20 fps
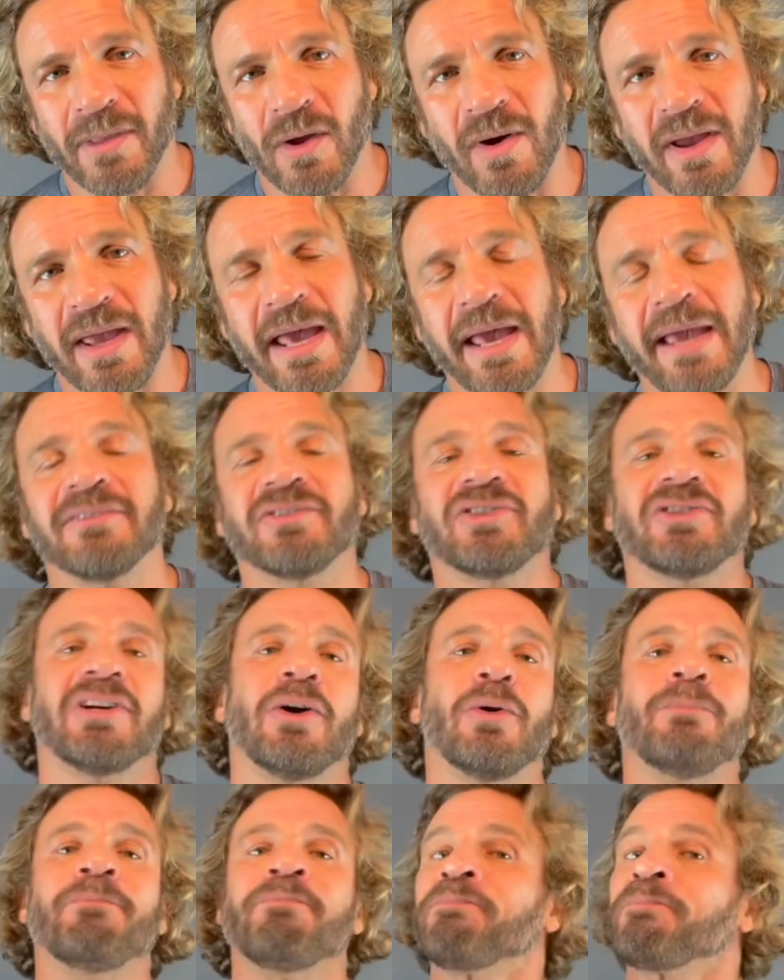Okay.
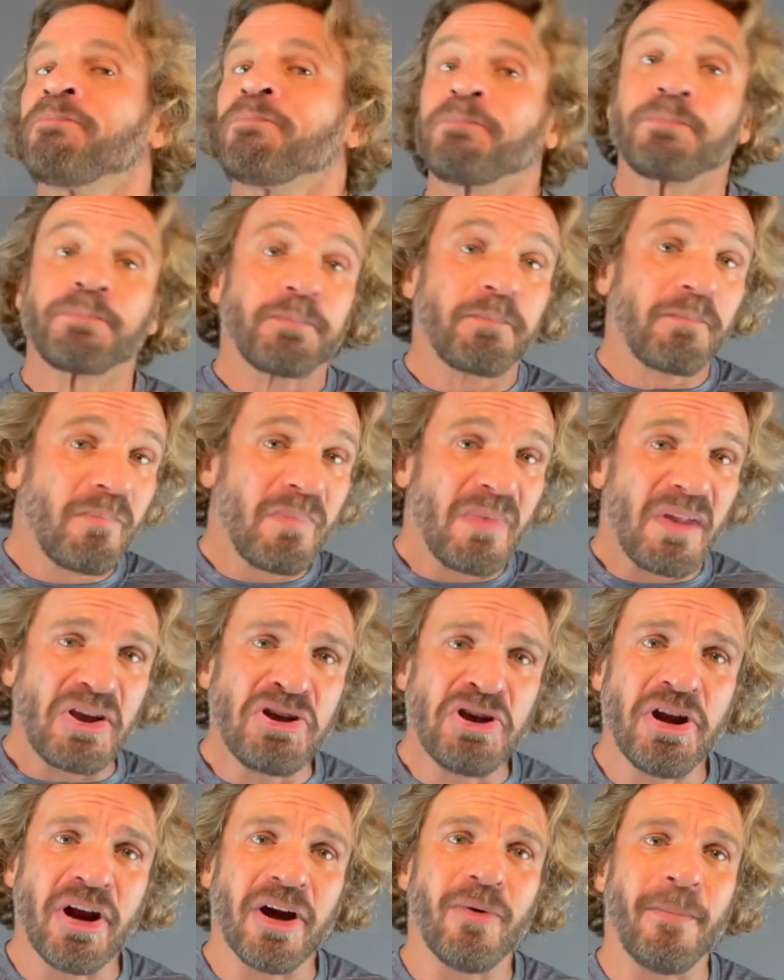So,
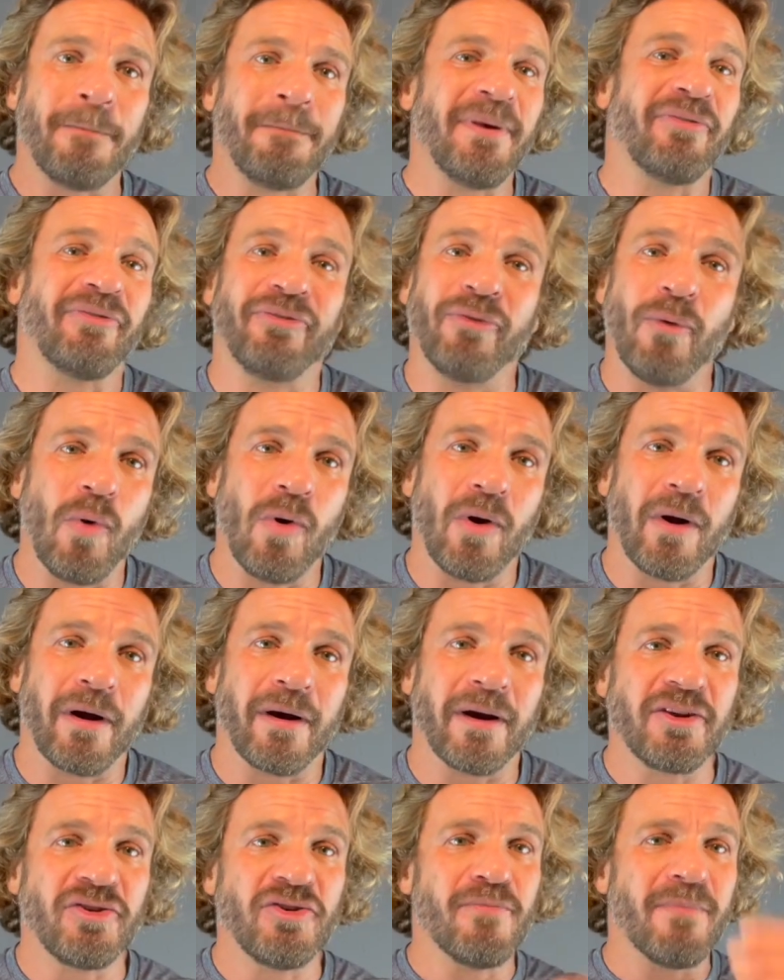you know,
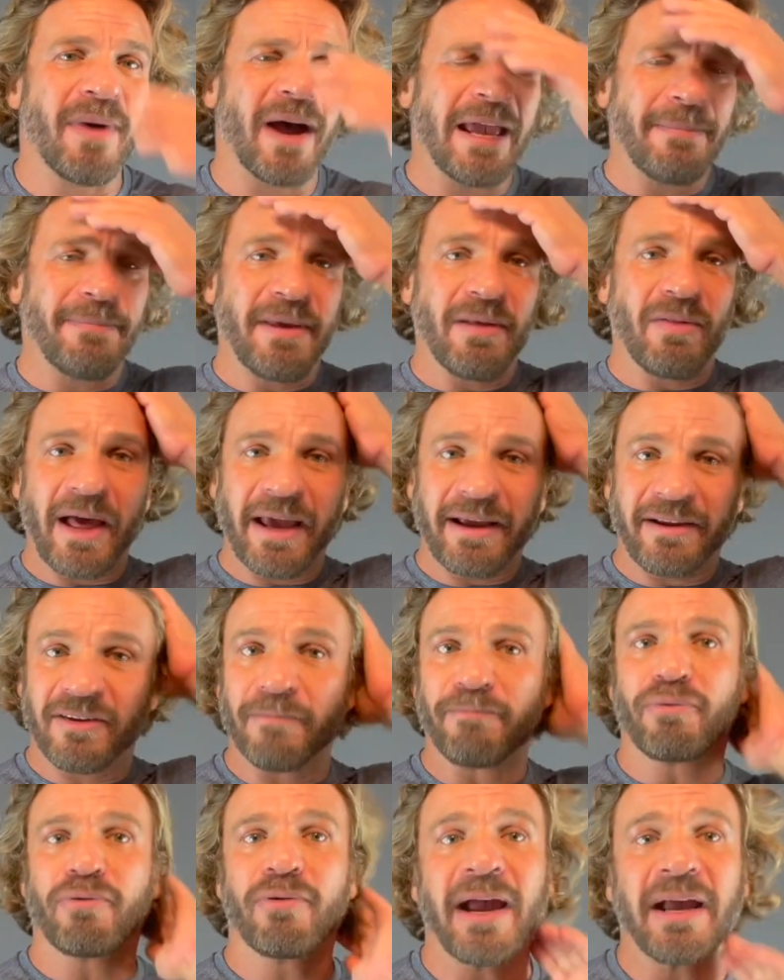before you might be like
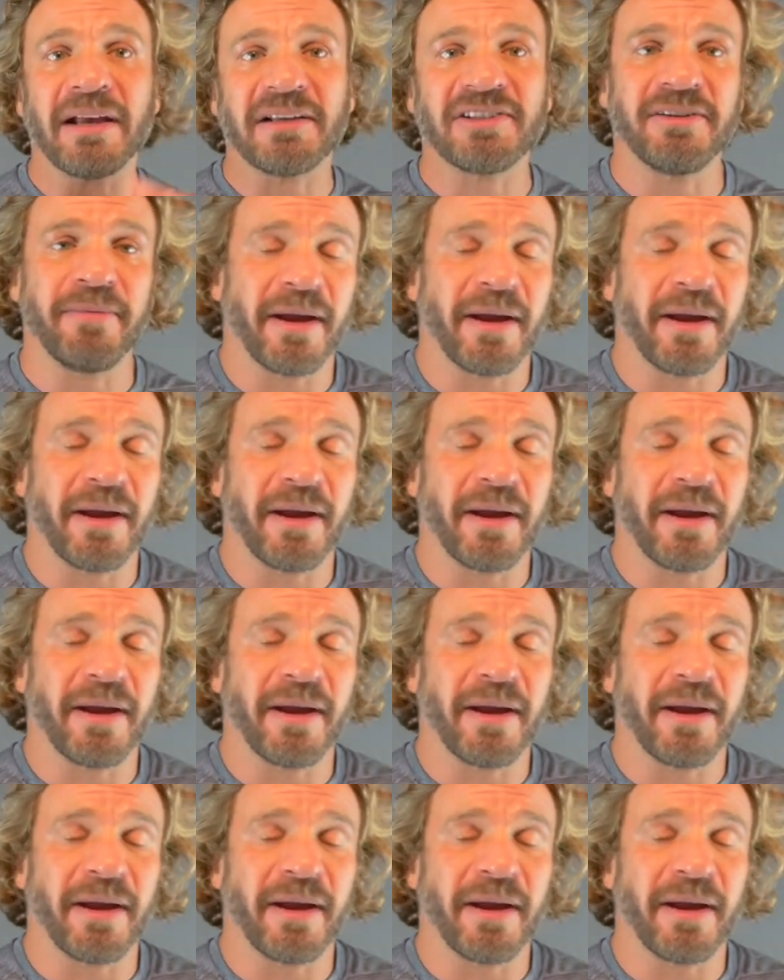depressed.